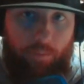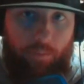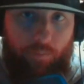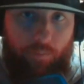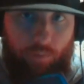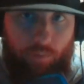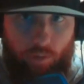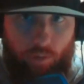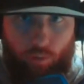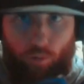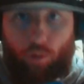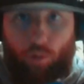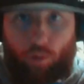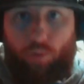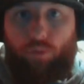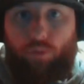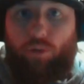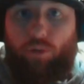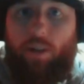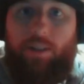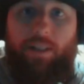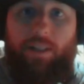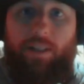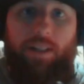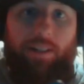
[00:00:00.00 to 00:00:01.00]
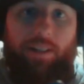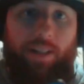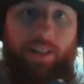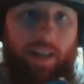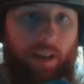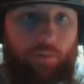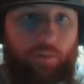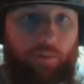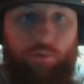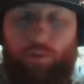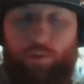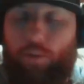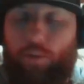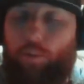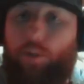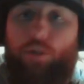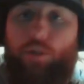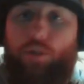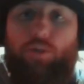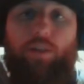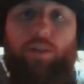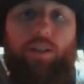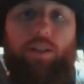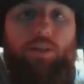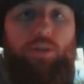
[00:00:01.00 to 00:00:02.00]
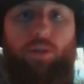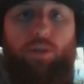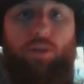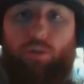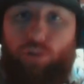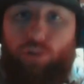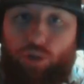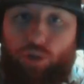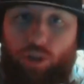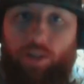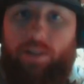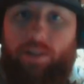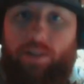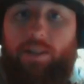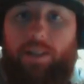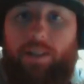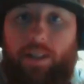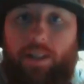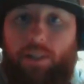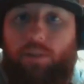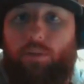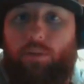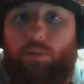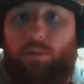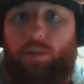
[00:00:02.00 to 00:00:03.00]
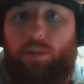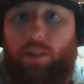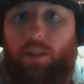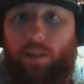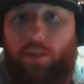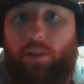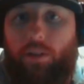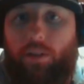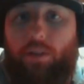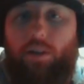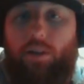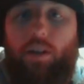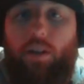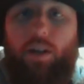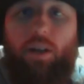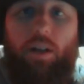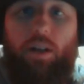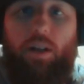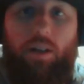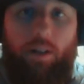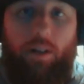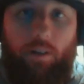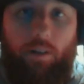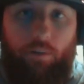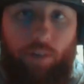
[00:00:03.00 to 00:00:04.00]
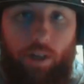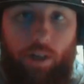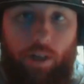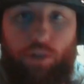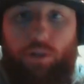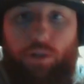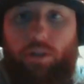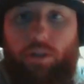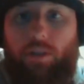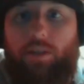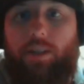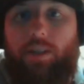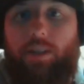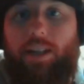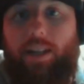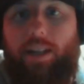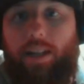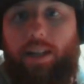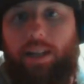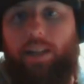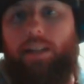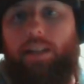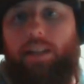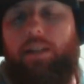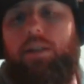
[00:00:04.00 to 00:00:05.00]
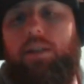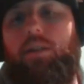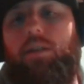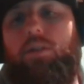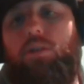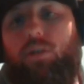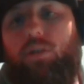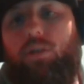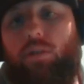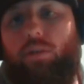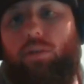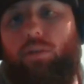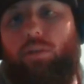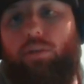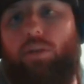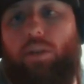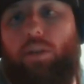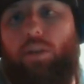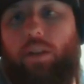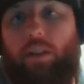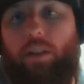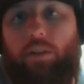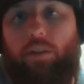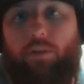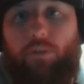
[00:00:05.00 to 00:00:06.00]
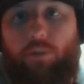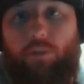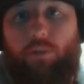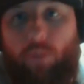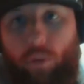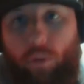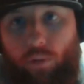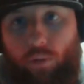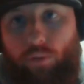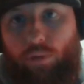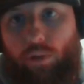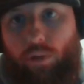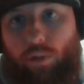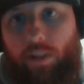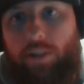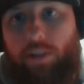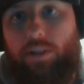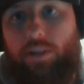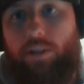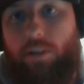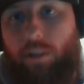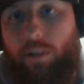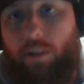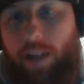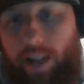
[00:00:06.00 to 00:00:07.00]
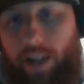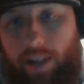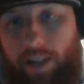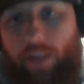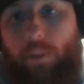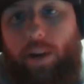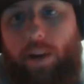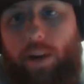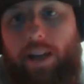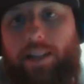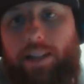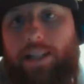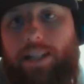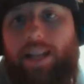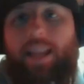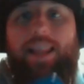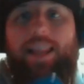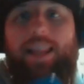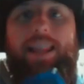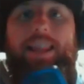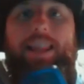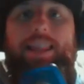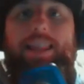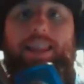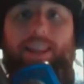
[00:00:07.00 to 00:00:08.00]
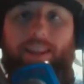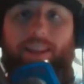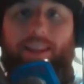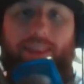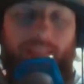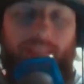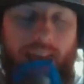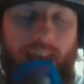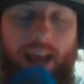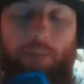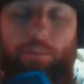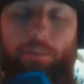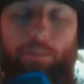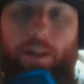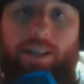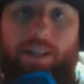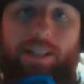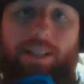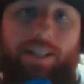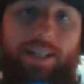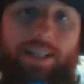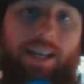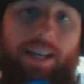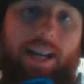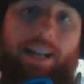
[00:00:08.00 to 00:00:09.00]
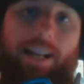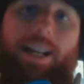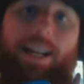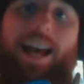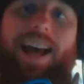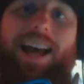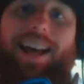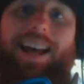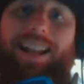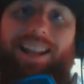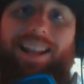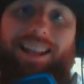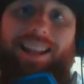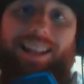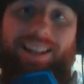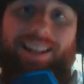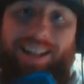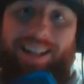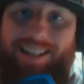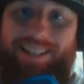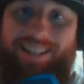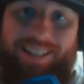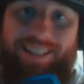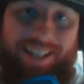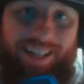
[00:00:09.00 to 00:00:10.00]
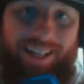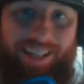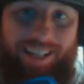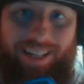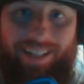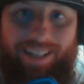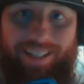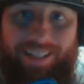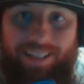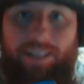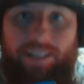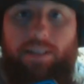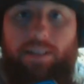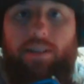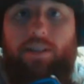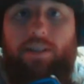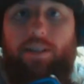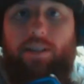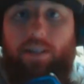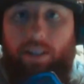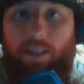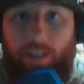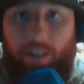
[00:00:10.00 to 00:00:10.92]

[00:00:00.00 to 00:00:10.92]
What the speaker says: forefront, and they have free retreat, so you just get those other Galvantulas into the forefront. So anyways, that being said, let's get into the